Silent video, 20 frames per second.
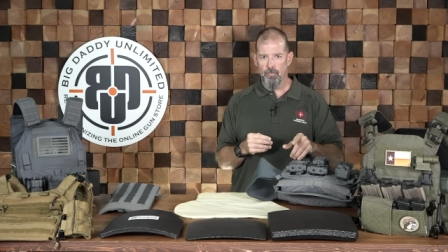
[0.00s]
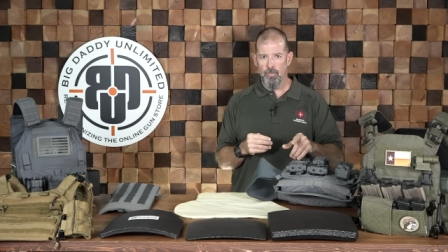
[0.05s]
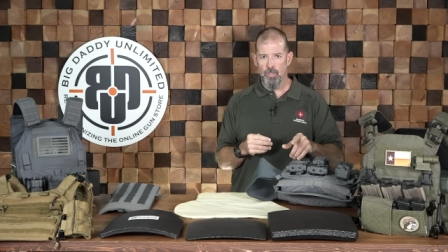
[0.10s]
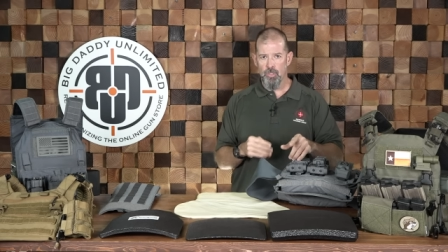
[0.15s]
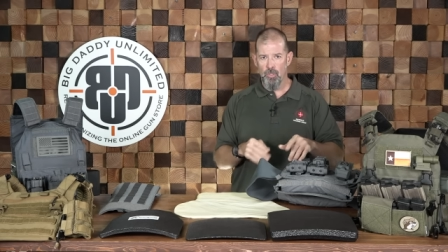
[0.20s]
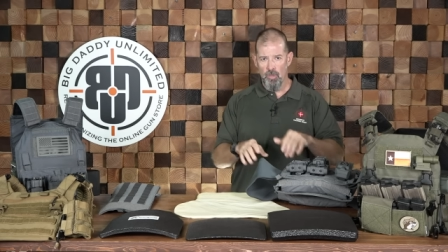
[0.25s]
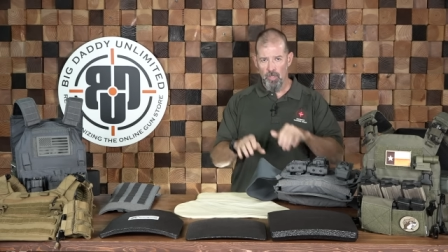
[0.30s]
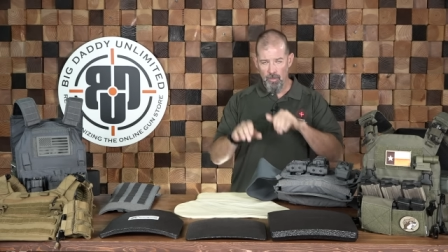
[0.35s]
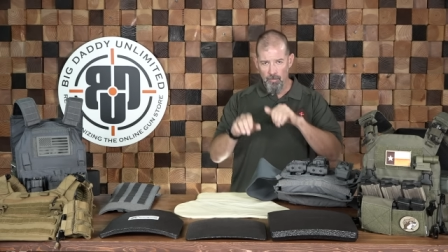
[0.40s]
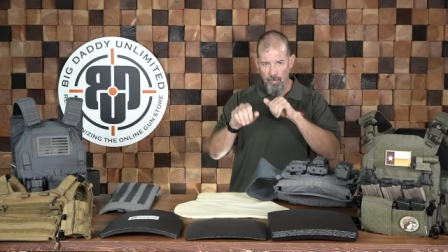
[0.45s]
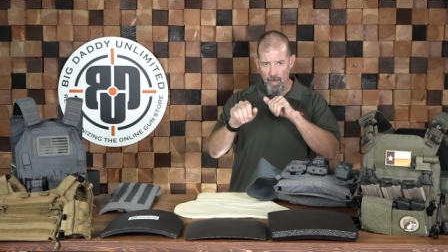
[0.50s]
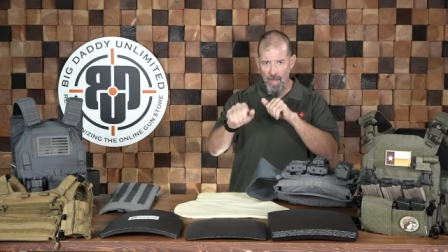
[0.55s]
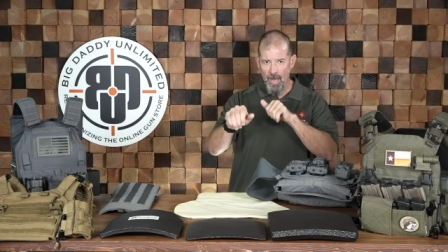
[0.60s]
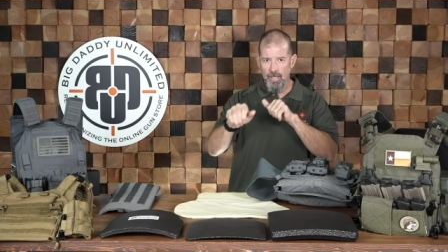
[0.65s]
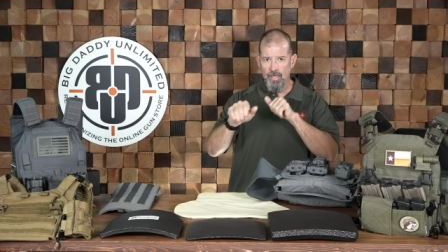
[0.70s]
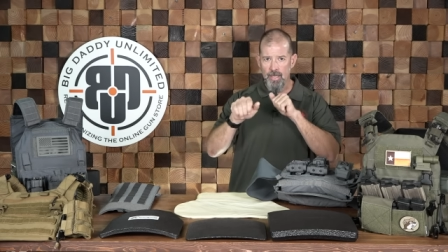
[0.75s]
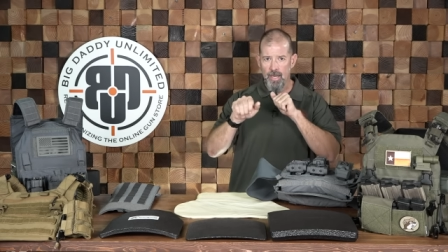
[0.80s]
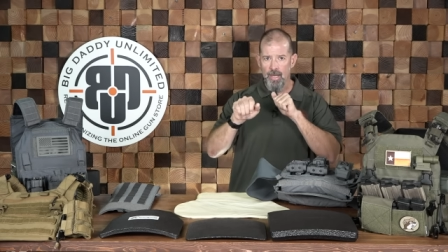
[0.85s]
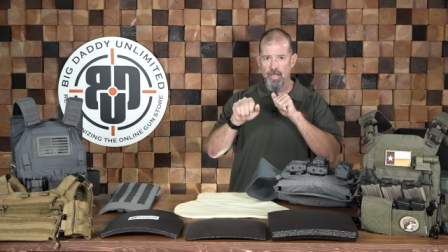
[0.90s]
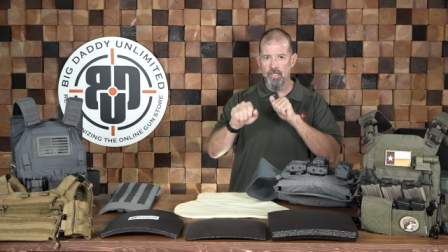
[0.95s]
Shooting the
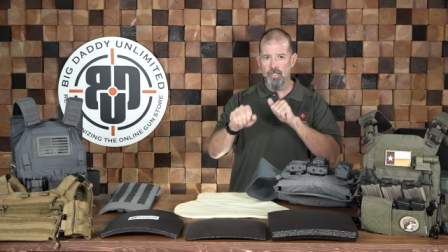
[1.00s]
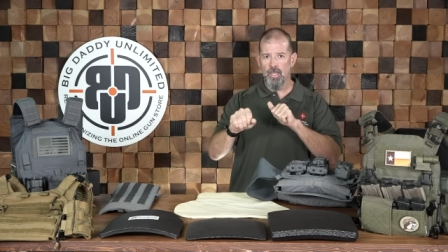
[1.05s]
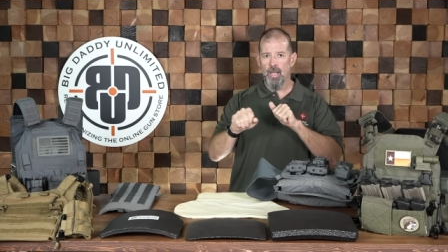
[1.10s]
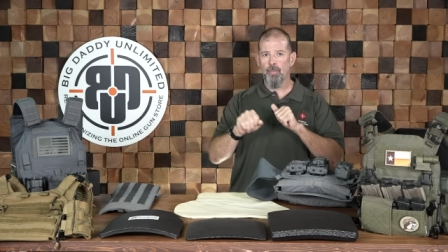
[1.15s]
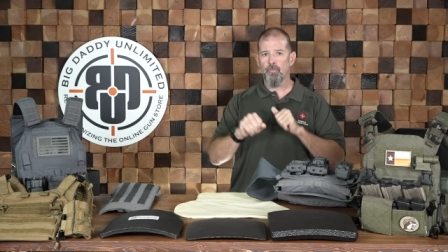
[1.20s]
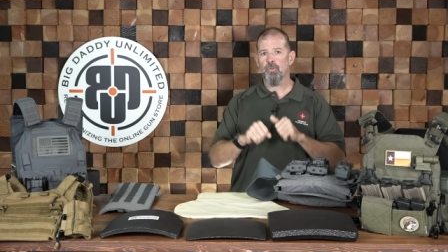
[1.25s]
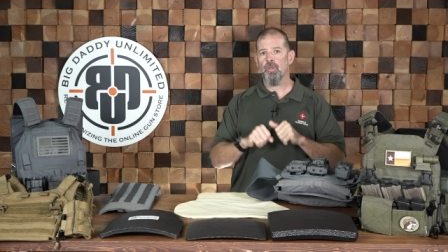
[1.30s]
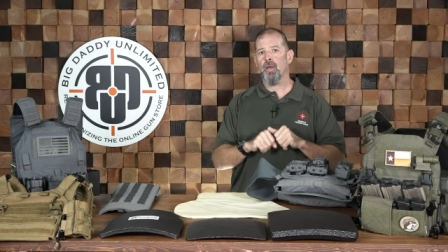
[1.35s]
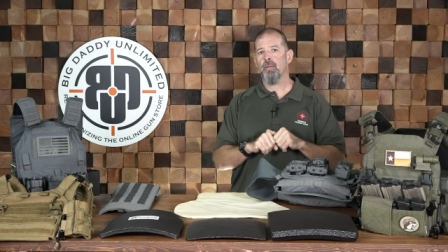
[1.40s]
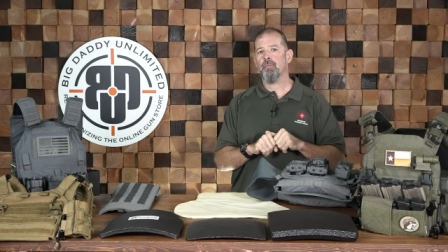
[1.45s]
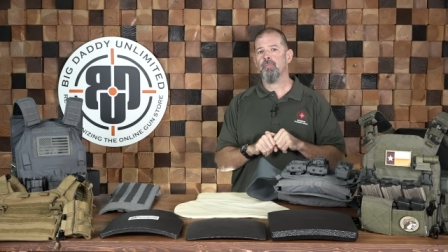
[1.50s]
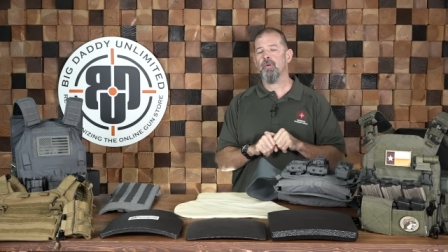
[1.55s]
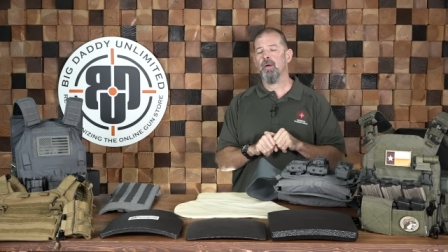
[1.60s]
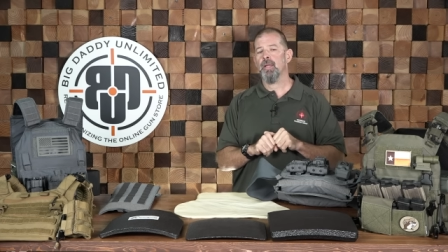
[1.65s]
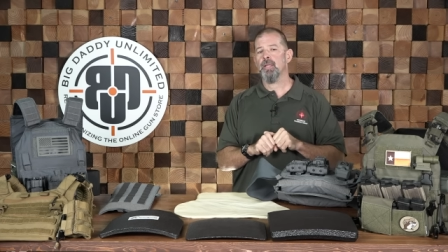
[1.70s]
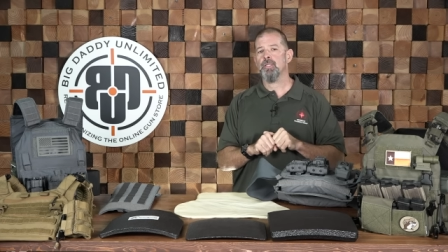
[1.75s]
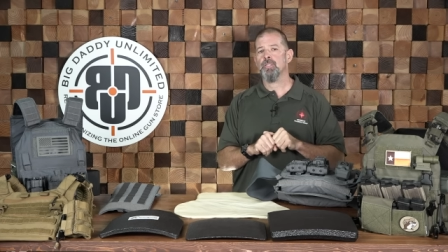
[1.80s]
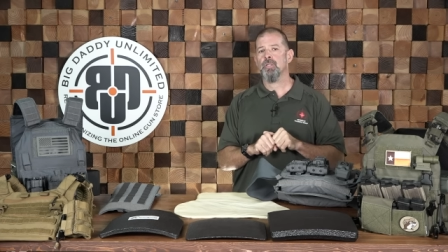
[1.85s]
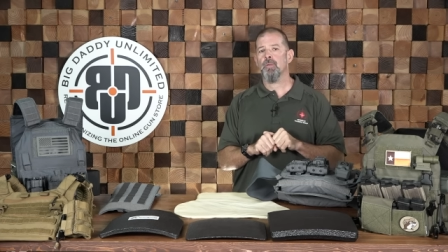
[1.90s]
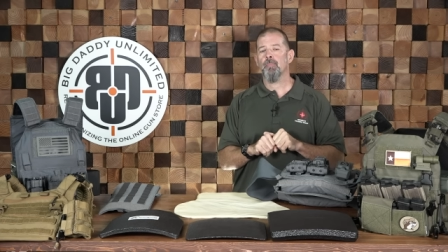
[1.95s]
bad guy stops
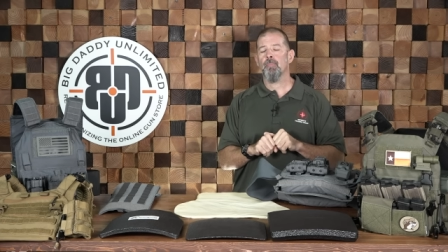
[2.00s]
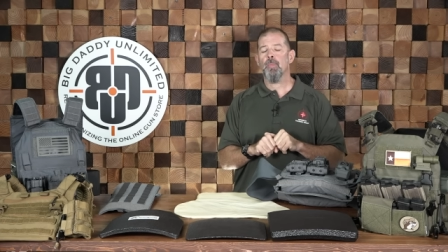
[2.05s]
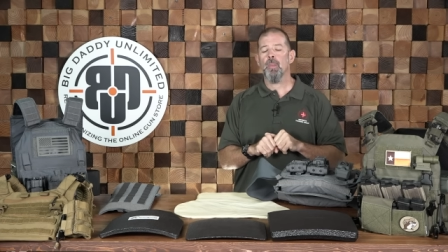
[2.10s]
gunfights.